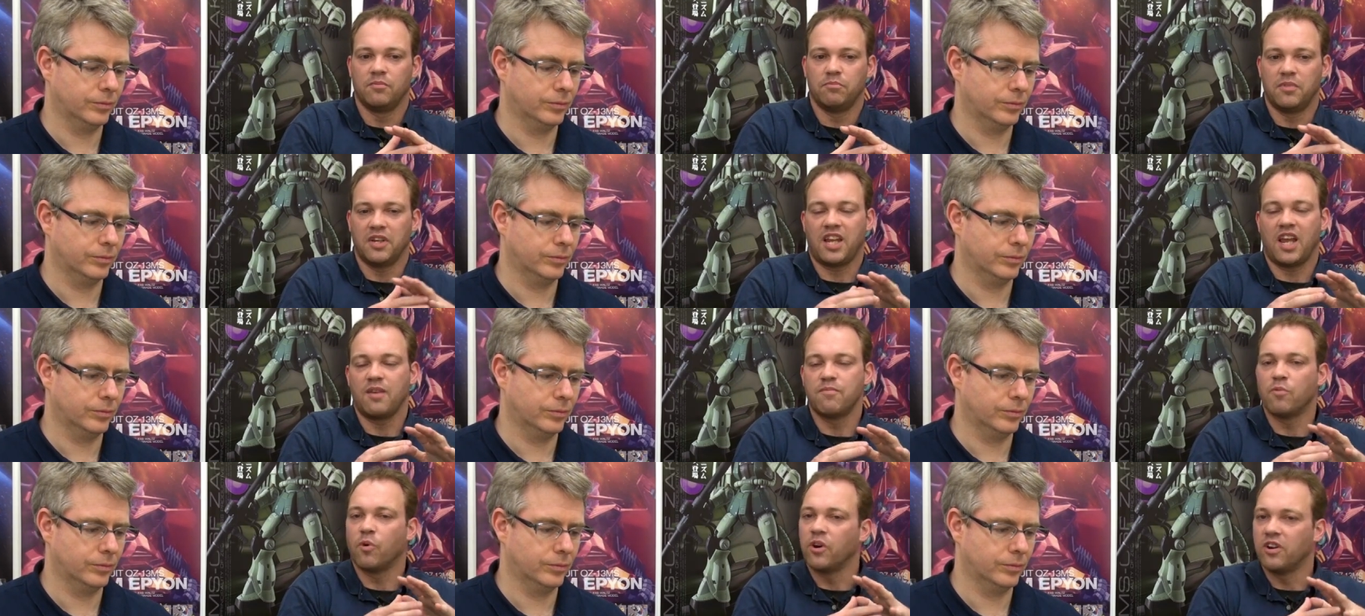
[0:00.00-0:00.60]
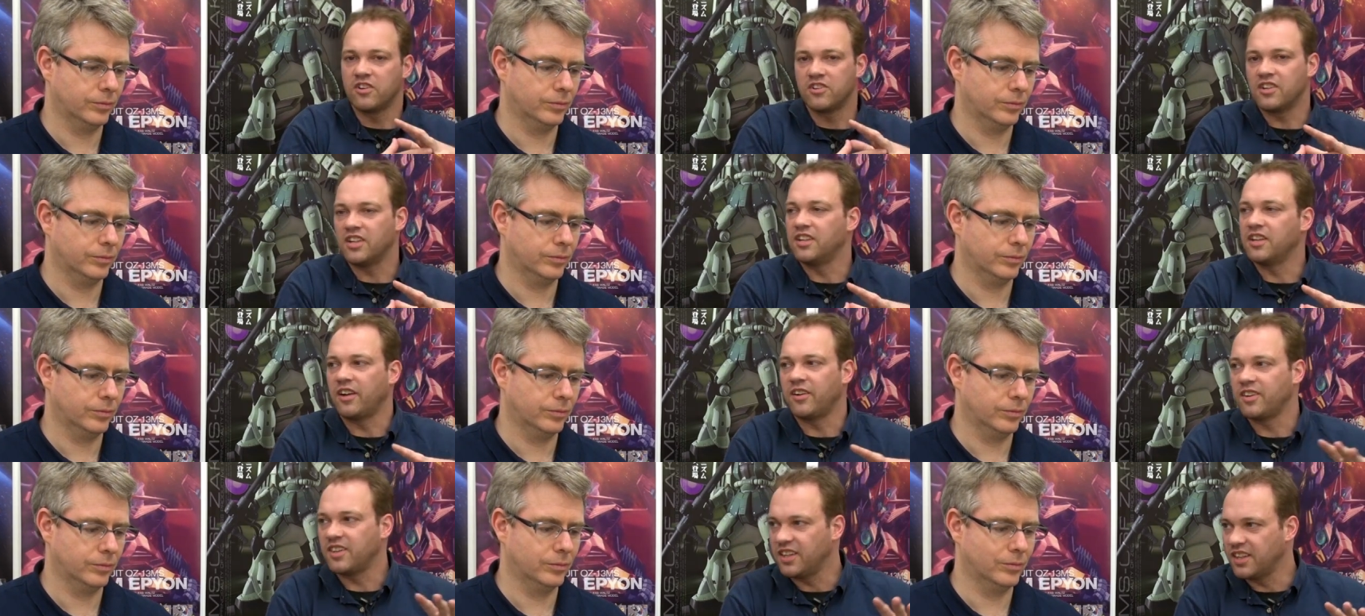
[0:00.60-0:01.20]
Speaker 1: became more interested in
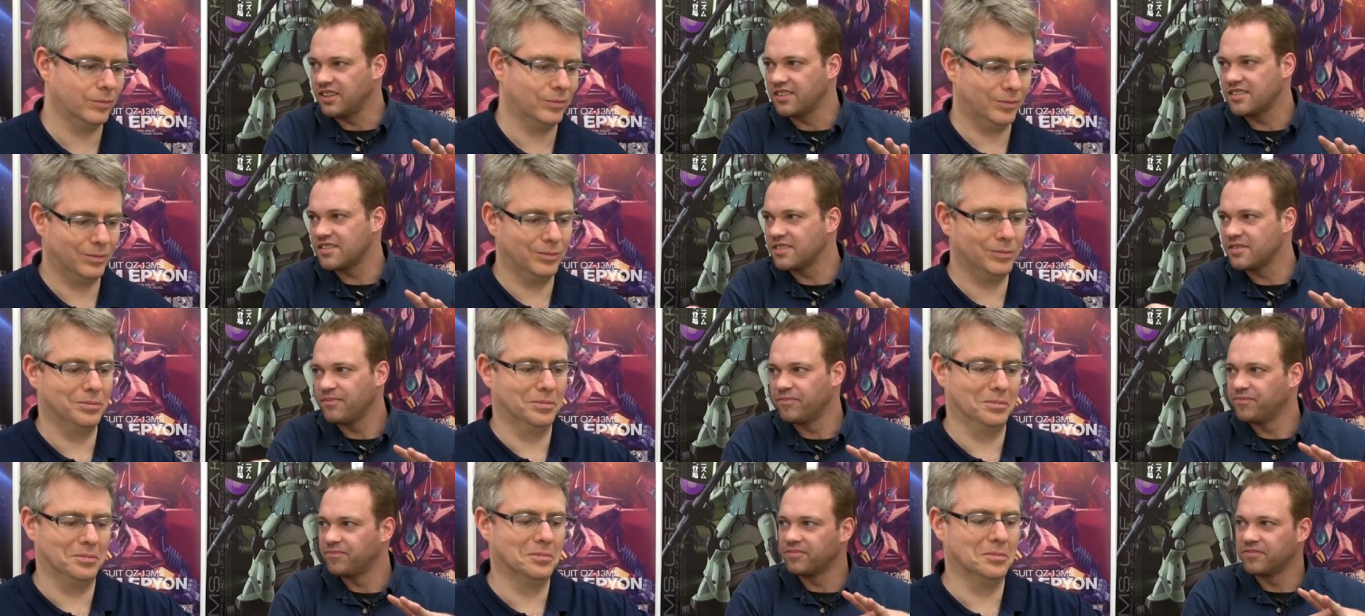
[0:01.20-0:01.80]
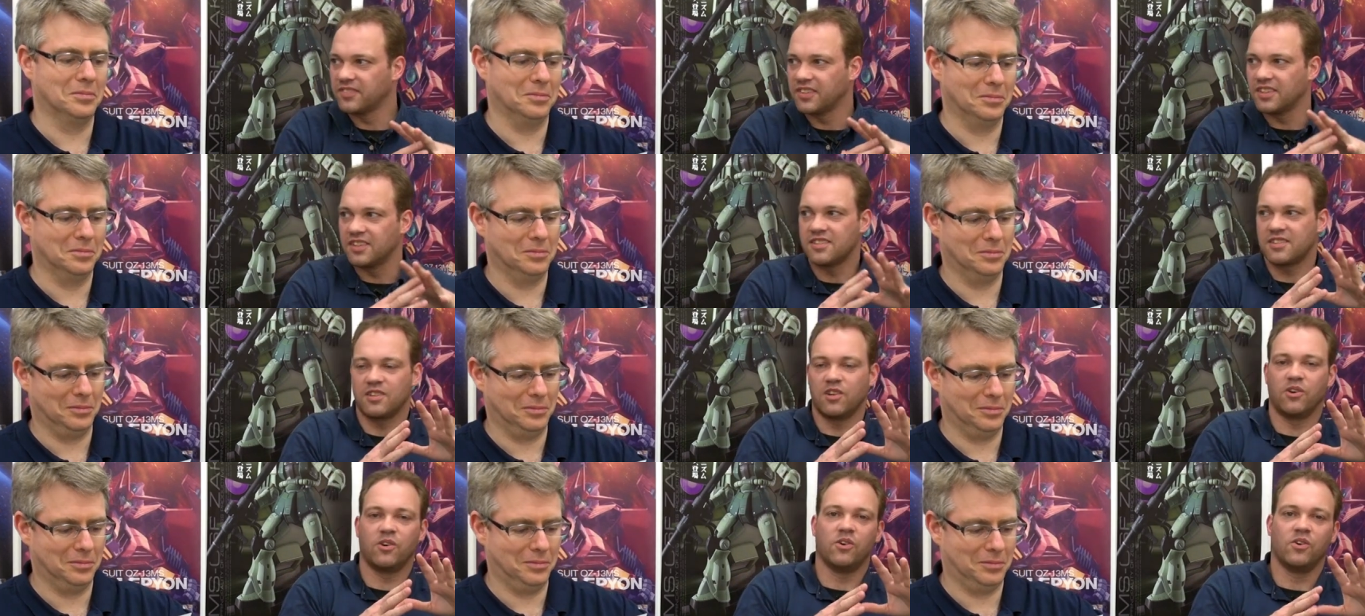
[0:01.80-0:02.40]
other things.
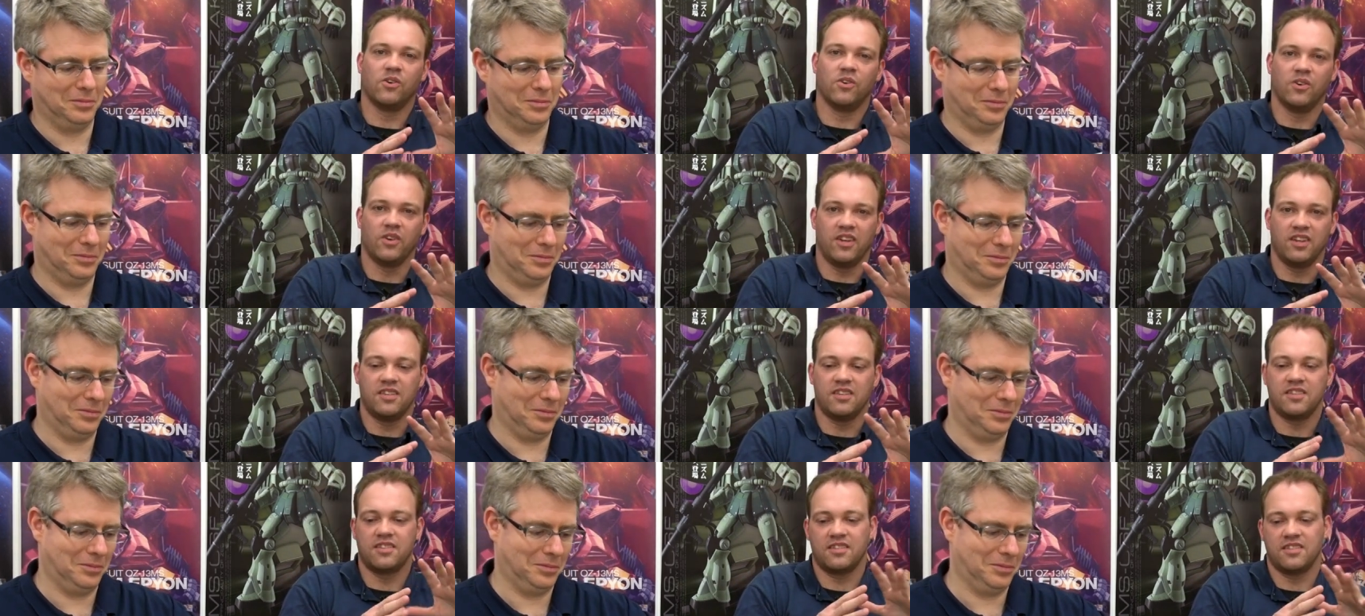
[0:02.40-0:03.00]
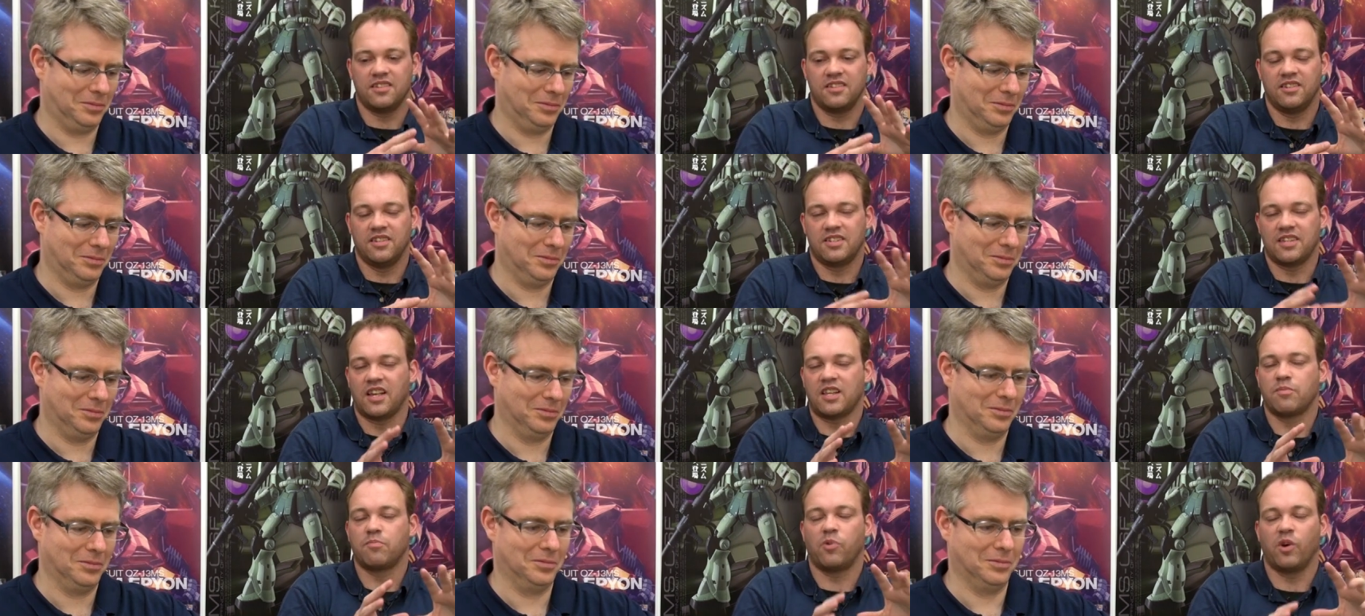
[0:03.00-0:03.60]
So it's
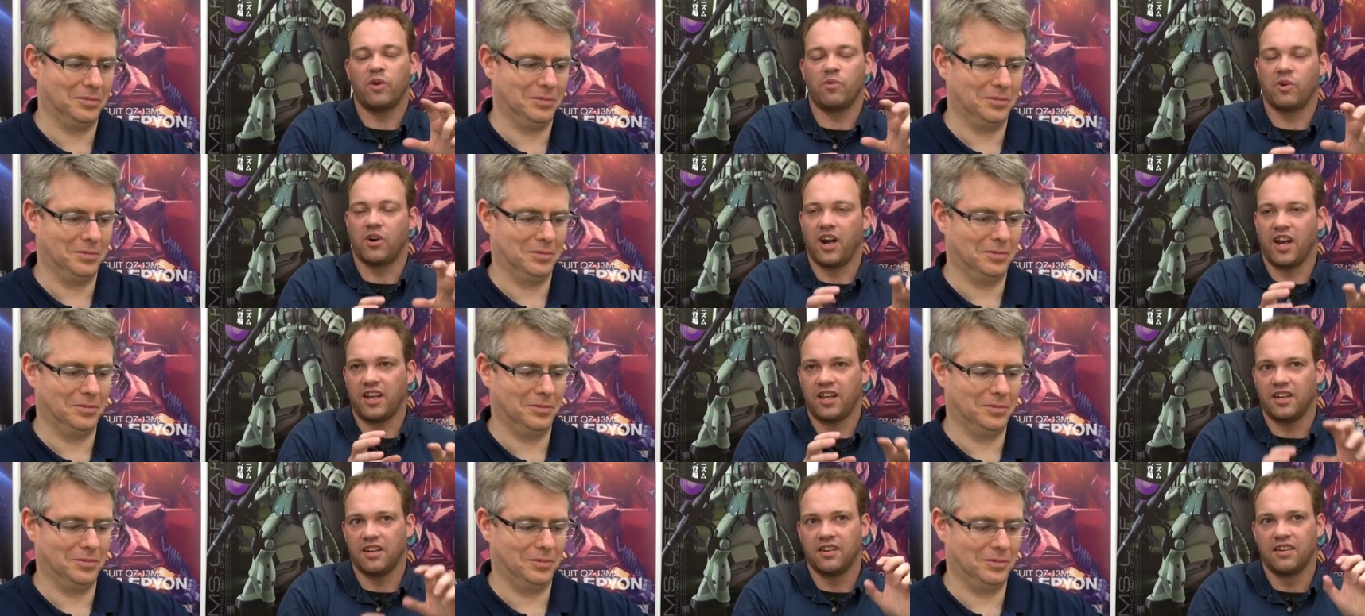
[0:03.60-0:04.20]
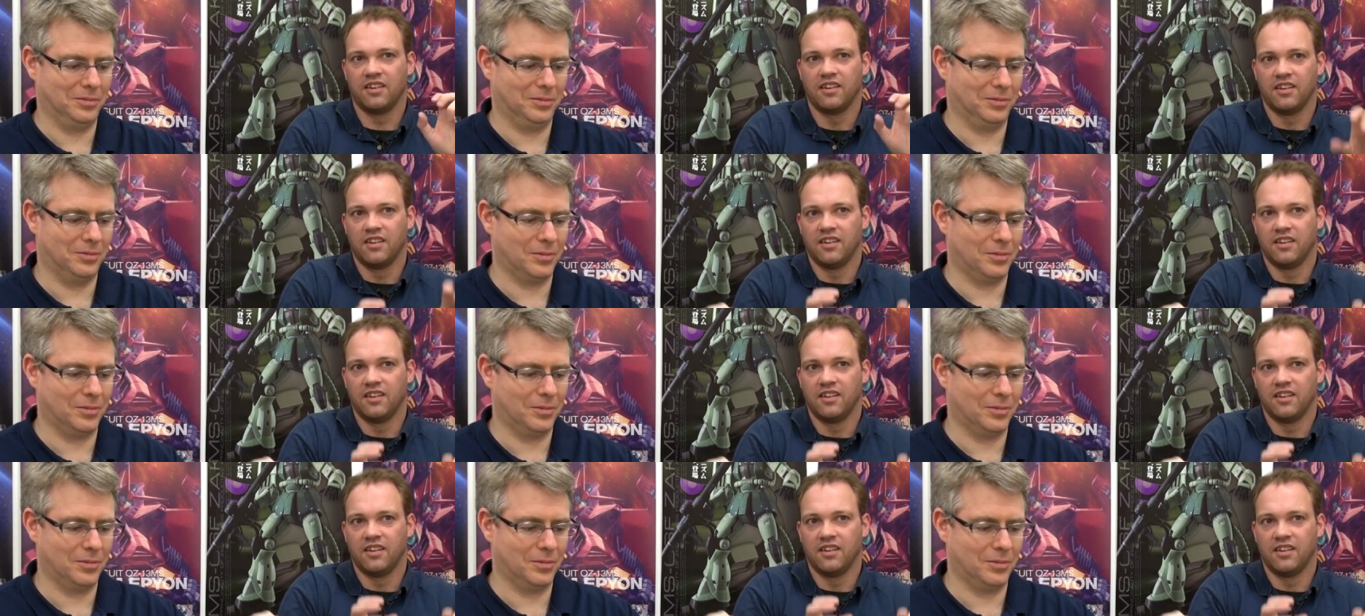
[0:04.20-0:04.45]
at the point where I can